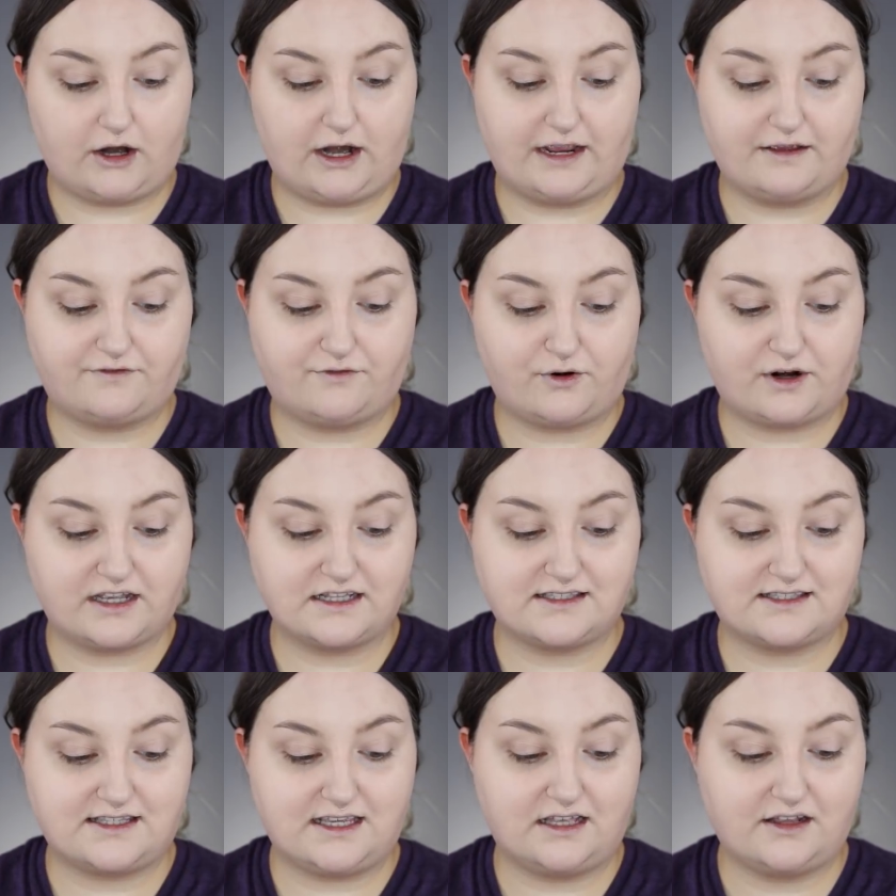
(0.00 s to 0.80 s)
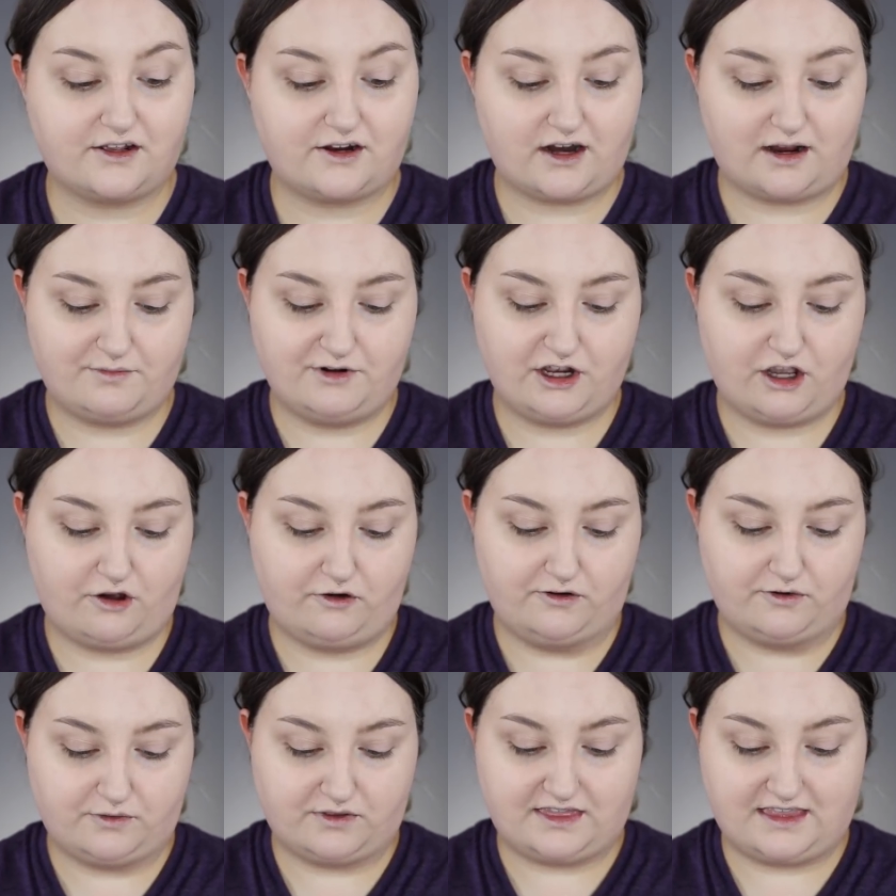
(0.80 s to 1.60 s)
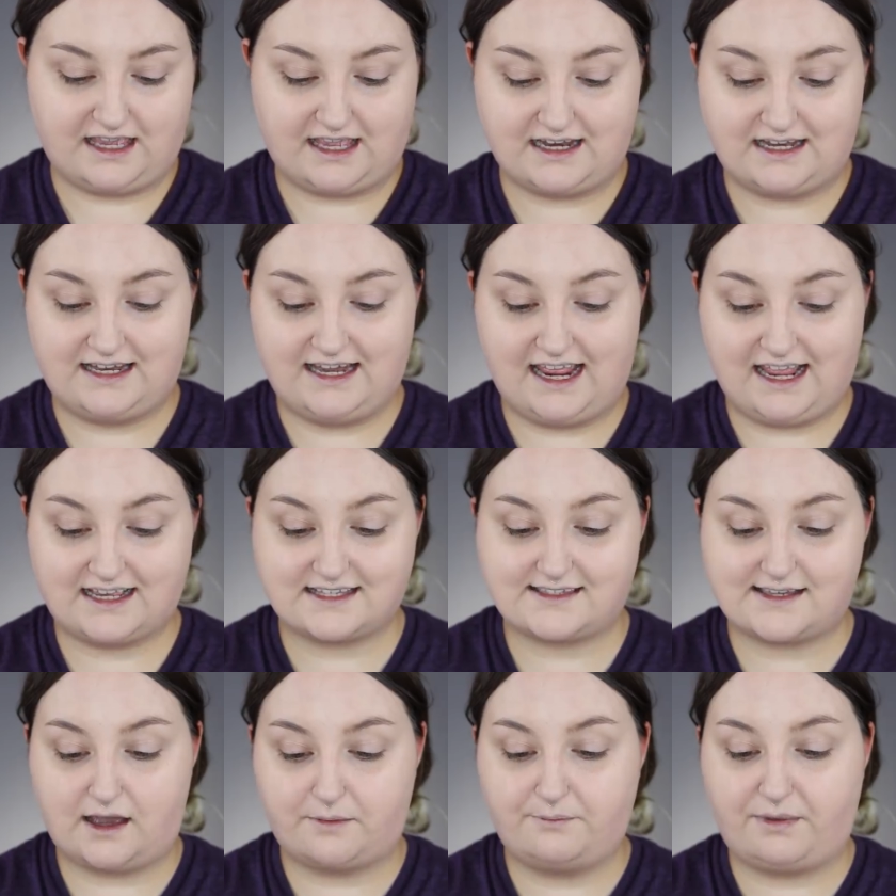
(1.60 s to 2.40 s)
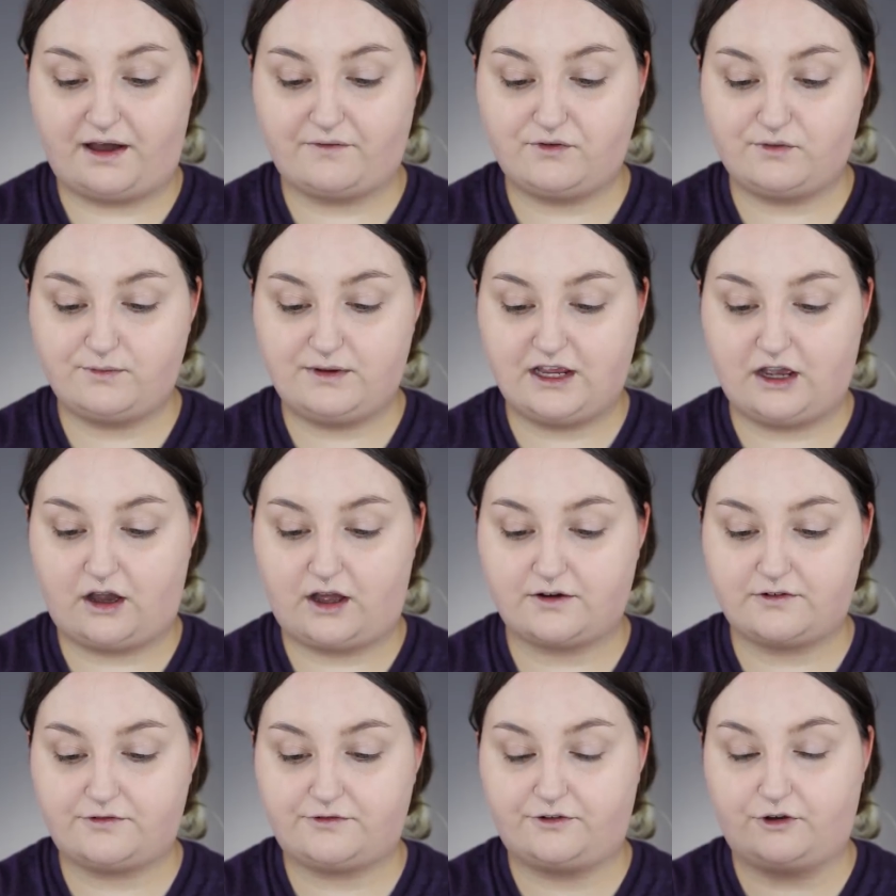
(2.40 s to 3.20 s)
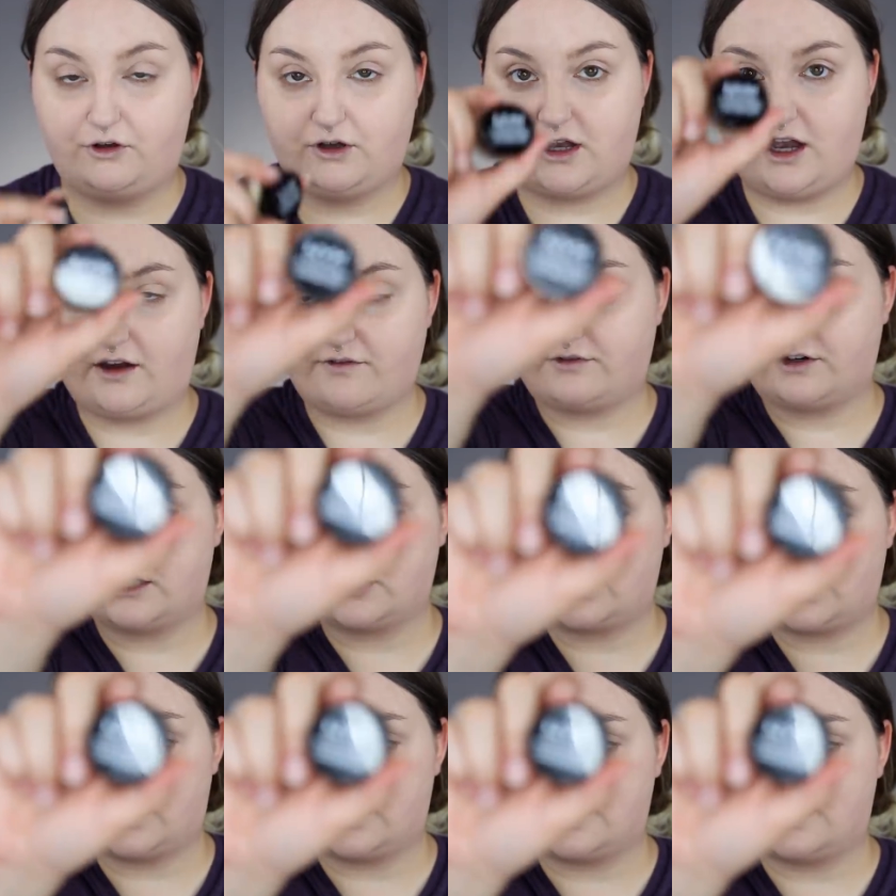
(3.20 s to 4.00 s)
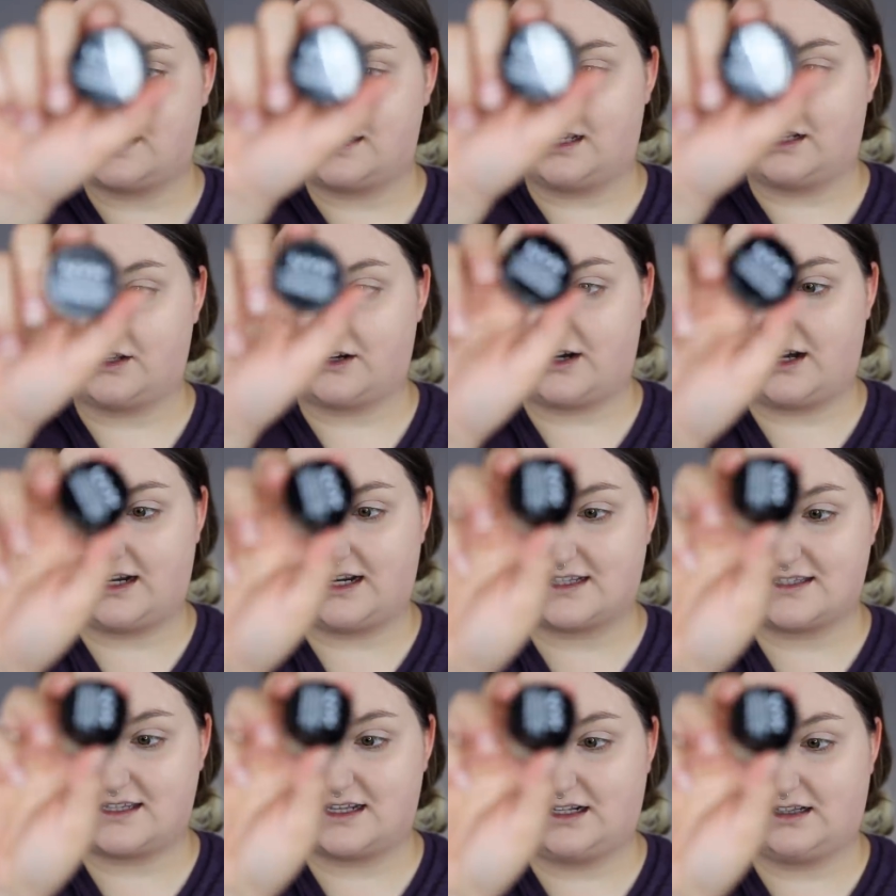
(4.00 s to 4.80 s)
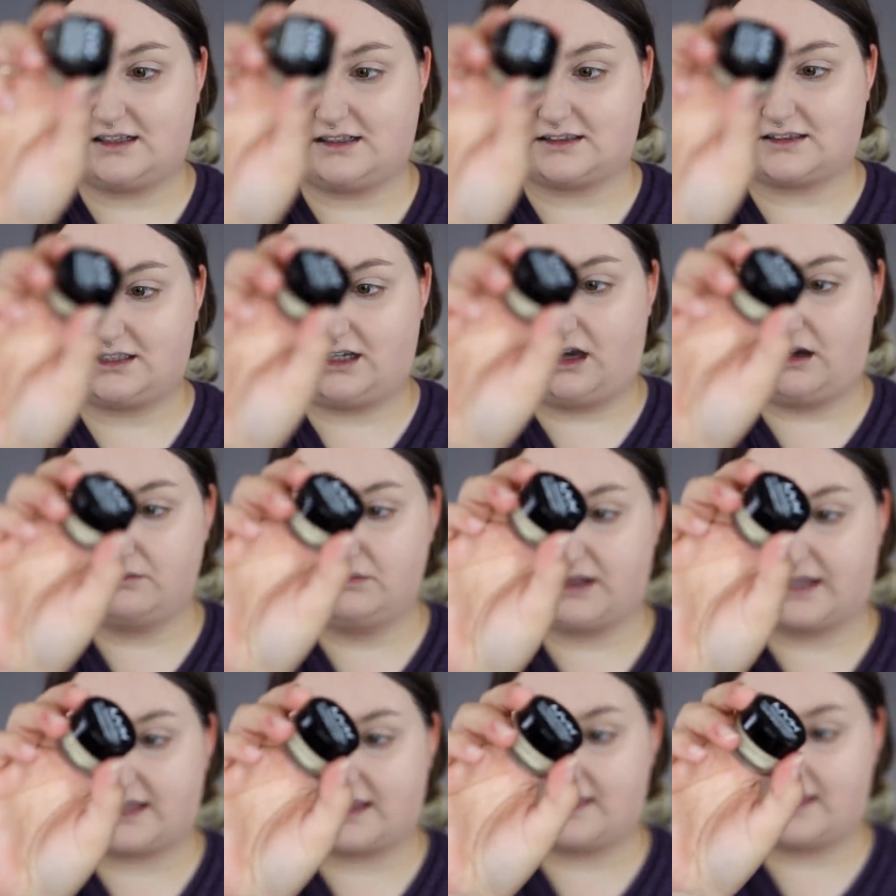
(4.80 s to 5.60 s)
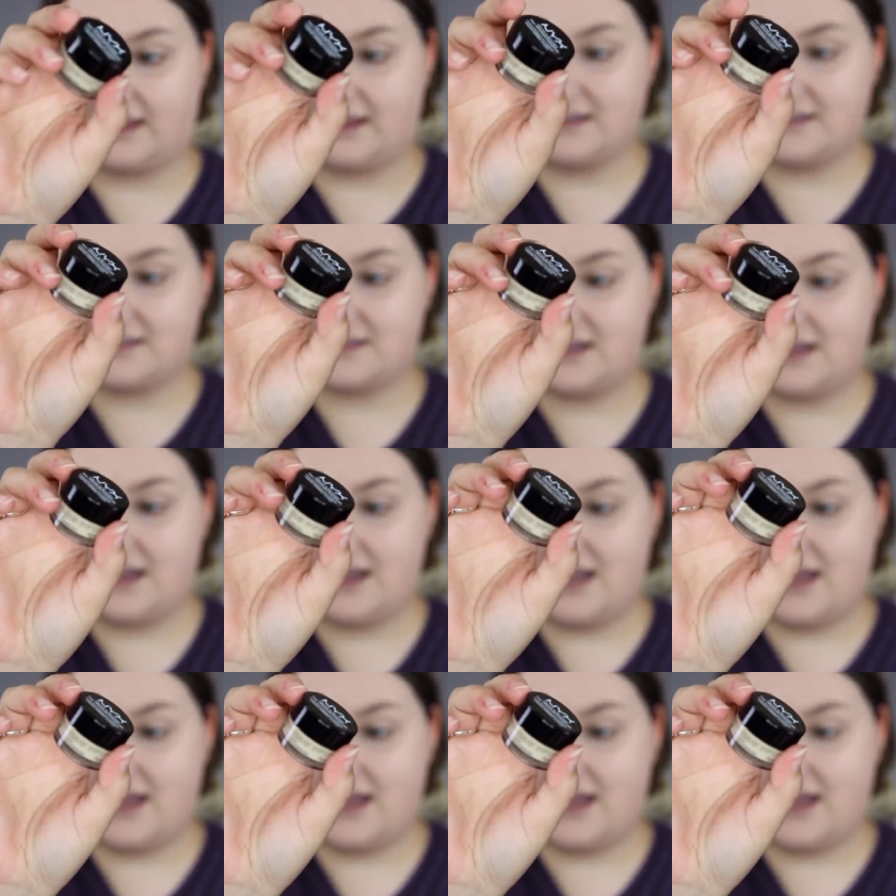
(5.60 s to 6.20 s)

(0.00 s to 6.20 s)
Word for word: All right, for concealer, I'm going to go in with the NYX Above and Beyond Full Coverage Concealer, and it's in a little tub like this.